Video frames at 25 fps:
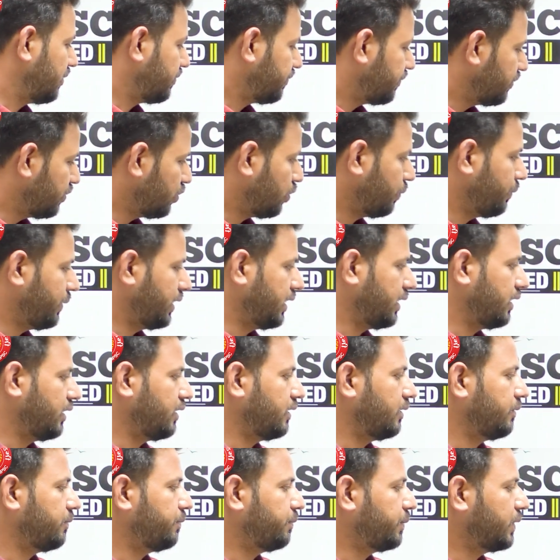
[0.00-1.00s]

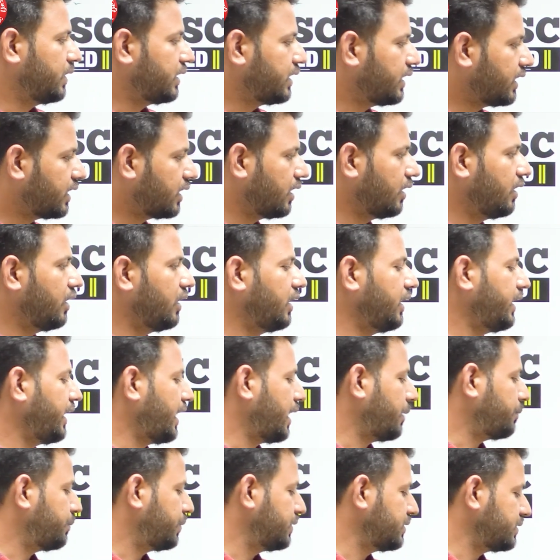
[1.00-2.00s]
phenomena particularly
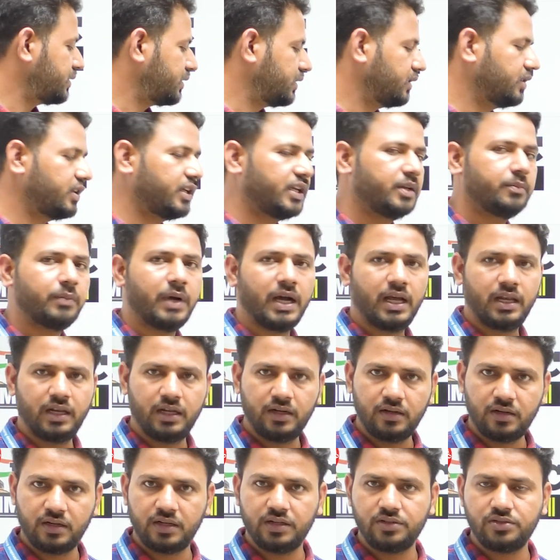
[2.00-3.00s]
happens in the
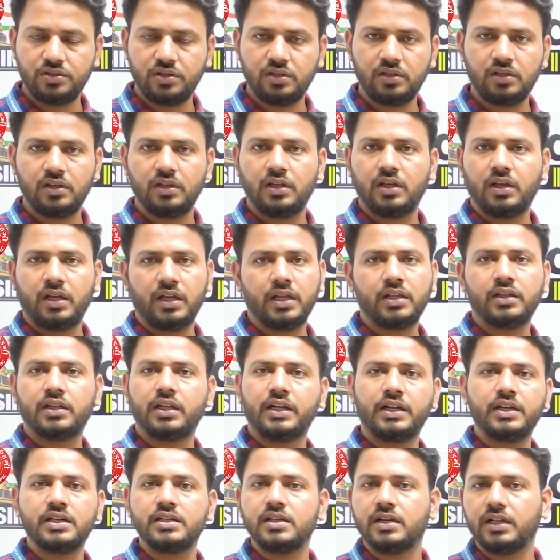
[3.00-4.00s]
Himalayan region in
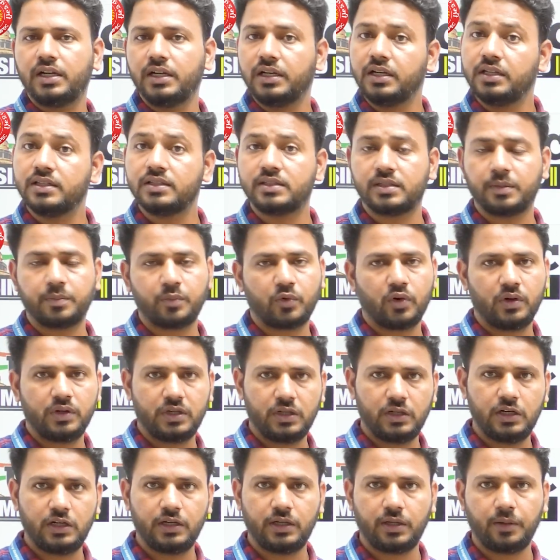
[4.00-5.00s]
the Indian
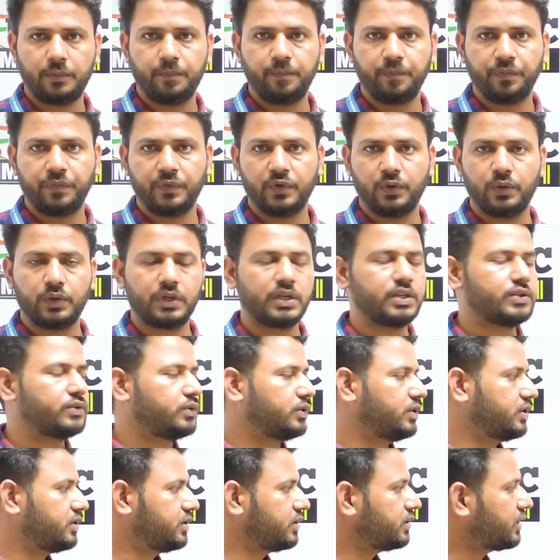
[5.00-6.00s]
subcontinent. Okay, so
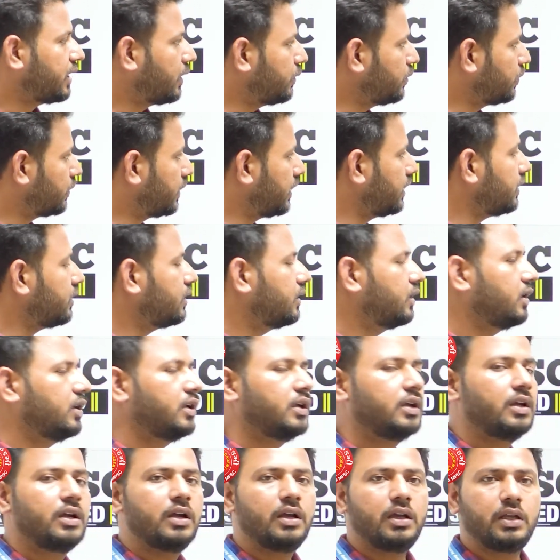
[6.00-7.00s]
this is how you can
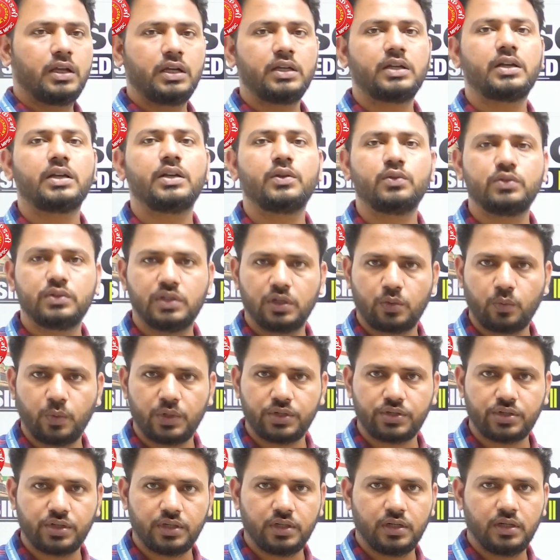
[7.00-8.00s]
introduce the
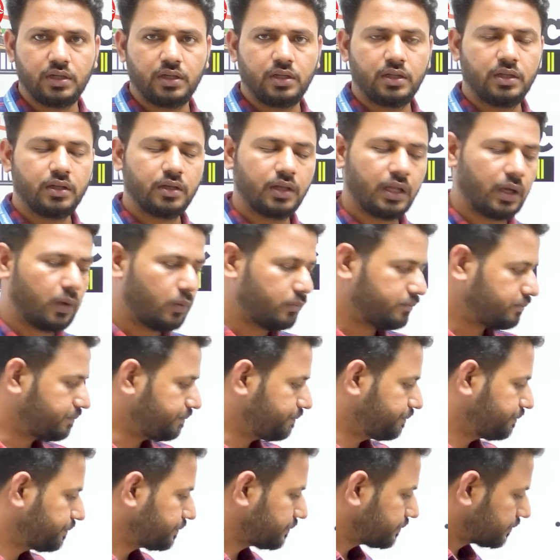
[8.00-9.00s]
question. Now,
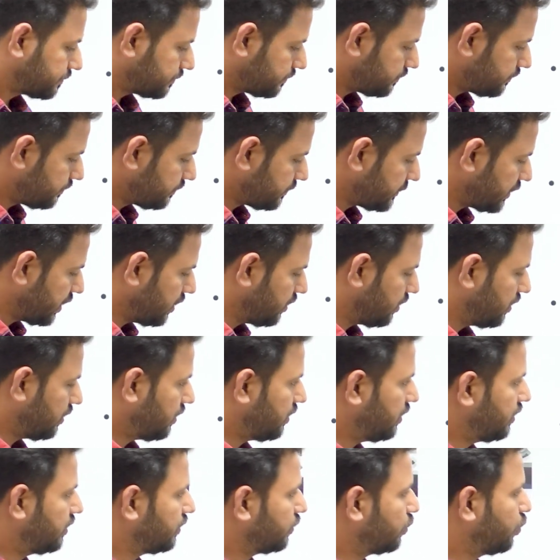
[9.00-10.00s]

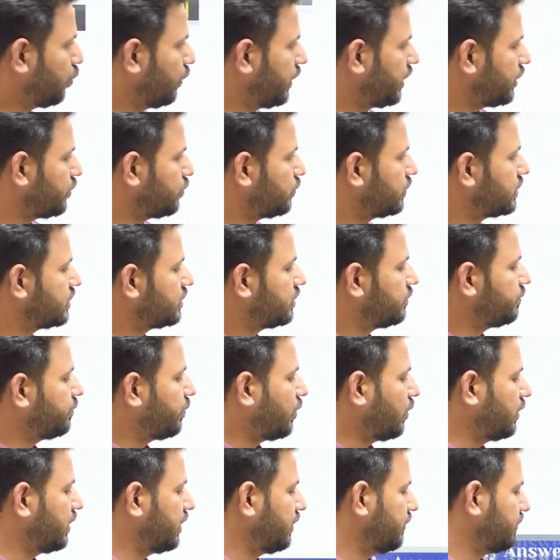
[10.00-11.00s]
going towards the
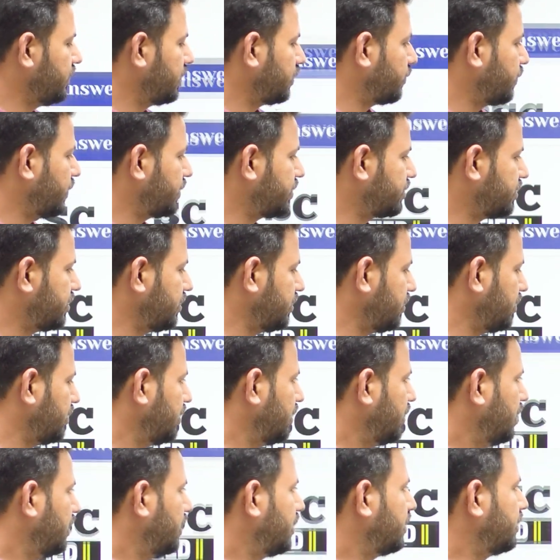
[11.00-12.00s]
body of the question,
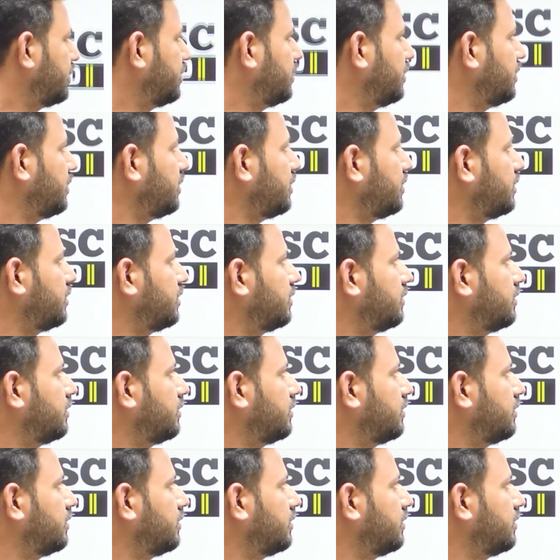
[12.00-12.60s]
here